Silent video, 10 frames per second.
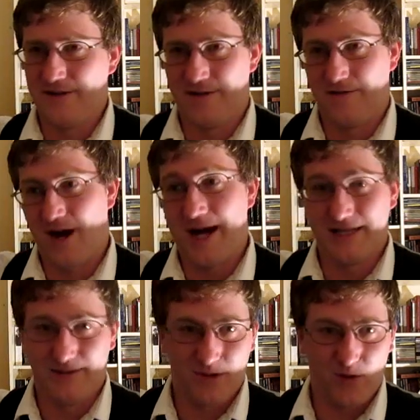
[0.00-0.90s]
divide
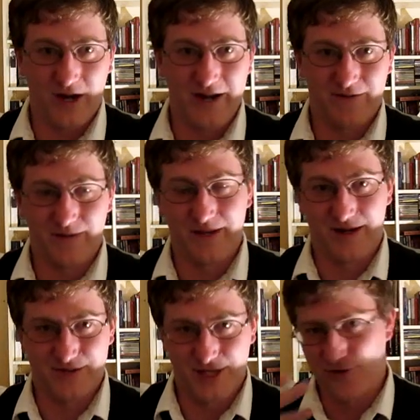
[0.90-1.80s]
them away from
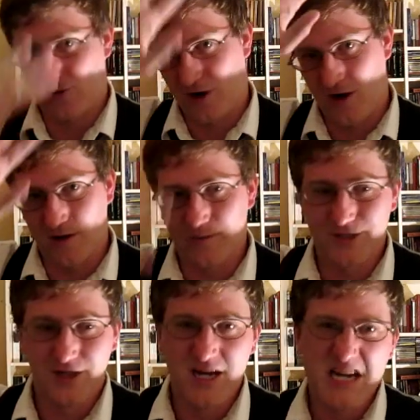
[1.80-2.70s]
their central
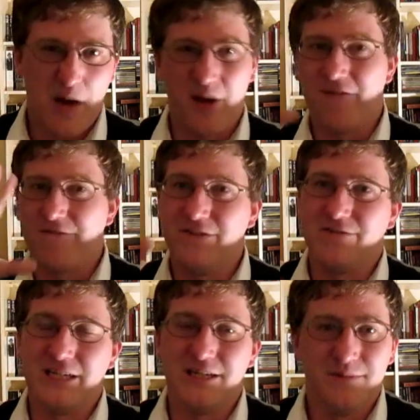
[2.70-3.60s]
columns. About
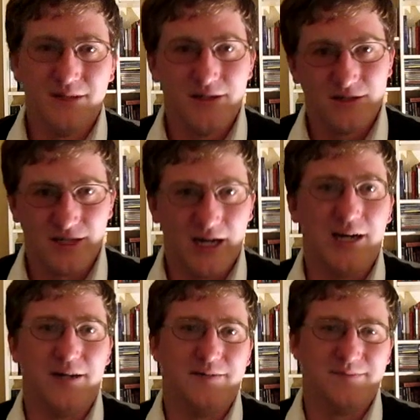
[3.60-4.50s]
50,
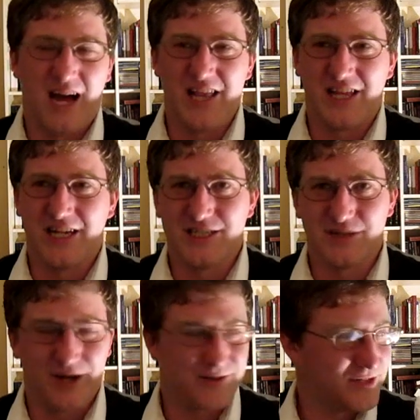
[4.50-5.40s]
I think, is
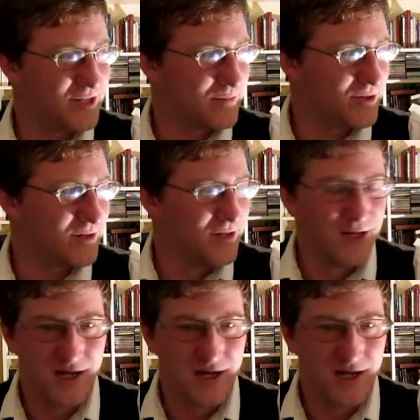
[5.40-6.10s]
about the number.